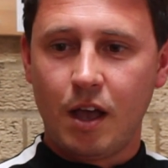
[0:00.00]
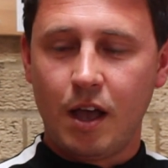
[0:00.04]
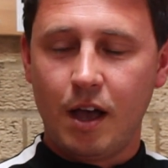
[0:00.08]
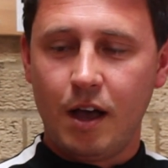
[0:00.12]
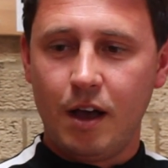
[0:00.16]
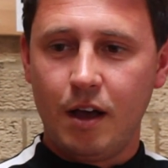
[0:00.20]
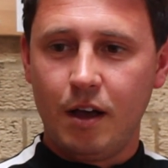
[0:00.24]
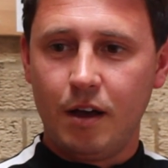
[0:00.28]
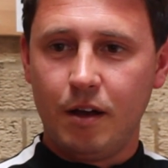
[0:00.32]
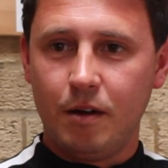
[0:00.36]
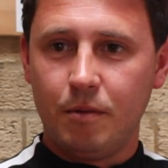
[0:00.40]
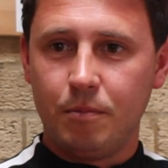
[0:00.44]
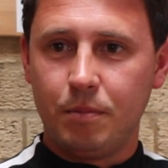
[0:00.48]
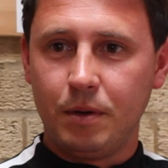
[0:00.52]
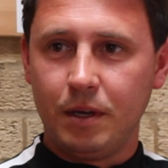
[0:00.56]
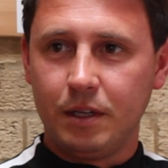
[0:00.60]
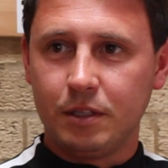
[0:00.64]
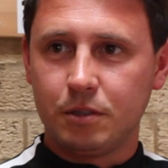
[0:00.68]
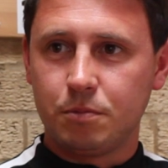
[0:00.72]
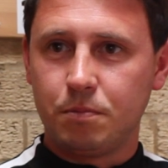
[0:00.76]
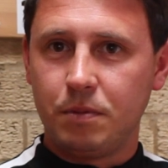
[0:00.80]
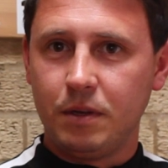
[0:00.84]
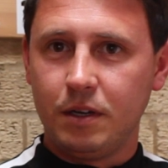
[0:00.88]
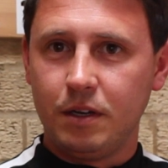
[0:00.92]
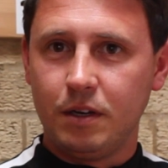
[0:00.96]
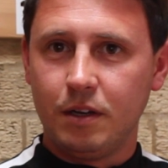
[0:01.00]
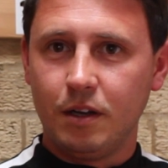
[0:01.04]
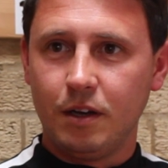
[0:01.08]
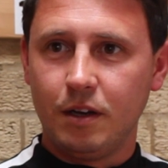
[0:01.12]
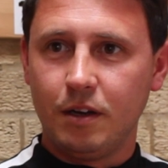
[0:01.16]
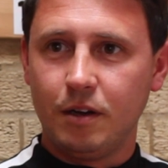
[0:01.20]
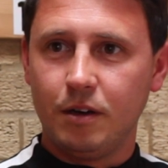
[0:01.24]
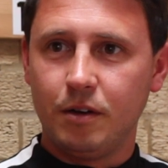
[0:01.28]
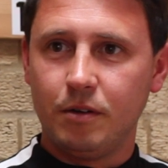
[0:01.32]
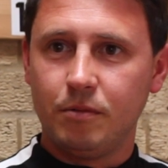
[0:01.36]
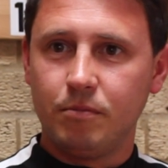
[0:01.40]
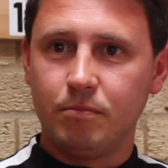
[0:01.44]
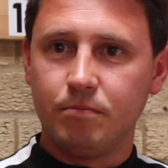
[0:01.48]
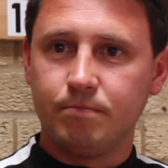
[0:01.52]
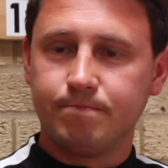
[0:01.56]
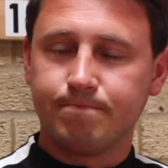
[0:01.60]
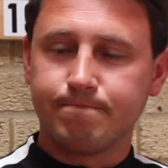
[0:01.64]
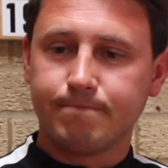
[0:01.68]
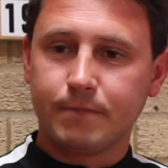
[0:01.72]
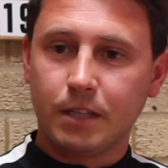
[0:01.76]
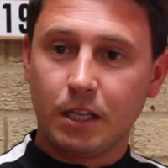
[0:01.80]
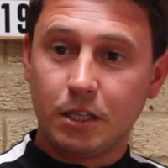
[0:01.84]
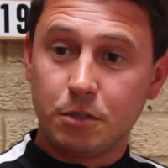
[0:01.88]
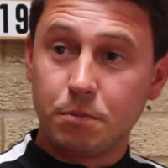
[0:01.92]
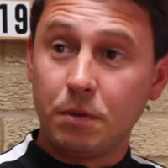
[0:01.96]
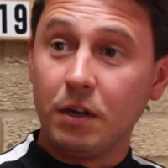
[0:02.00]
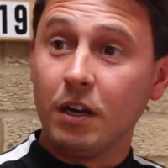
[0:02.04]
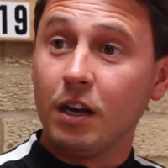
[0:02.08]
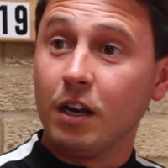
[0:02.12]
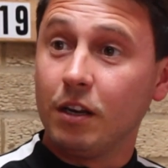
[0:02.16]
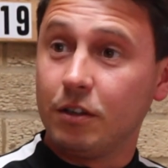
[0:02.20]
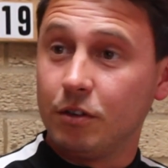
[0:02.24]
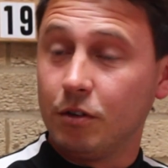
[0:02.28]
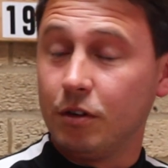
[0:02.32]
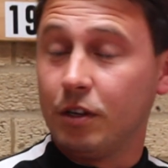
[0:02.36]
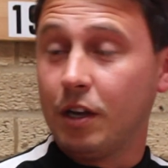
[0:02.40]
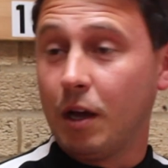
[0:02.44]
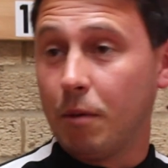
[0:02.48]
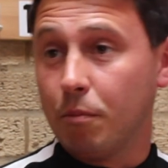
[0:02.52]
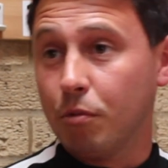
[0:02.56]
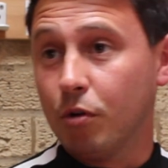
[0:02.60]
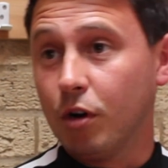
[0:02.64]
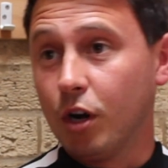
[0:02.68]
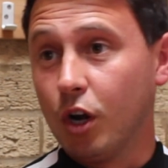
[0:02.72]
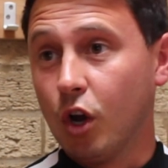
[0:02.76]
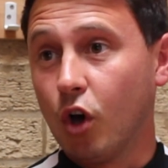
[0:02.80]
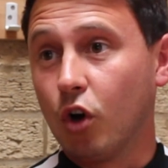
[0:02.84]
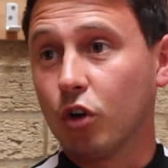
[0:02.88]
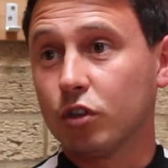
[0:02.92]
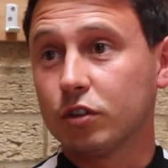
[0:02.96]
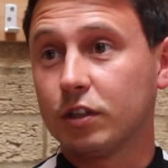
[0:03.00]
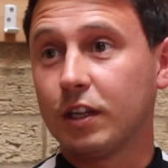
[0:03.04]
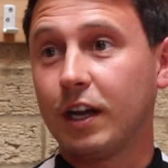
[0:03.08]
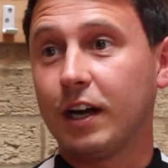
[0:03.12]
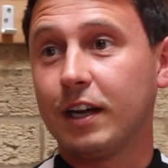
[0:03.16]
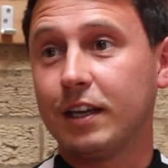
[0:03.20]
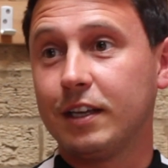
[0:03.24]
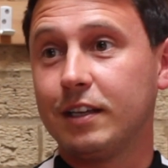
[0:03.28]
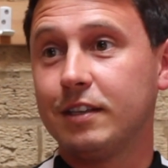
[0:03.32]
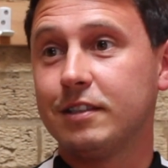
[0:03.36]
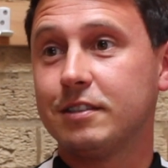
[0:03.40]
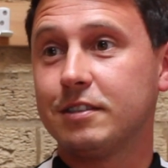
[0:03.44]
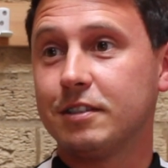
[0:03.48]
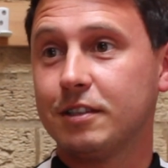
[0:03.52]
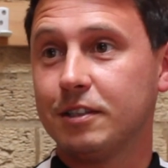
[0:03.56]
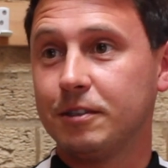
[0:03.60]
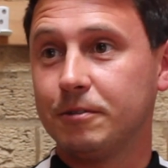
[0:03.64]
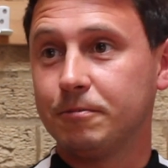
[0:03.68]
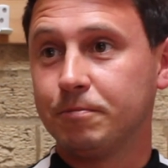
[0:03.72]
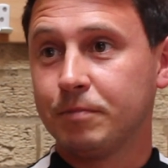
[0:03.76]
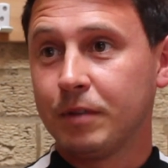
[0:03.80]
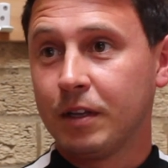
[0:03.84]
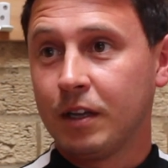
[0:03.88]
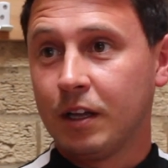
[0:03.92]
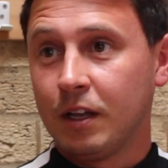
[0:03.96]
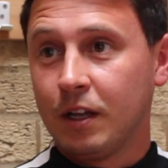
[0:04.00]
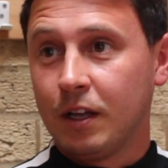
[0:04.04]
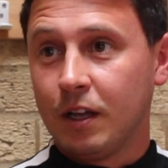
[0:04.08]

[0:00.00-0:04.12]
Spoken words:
but it's been a number of long days and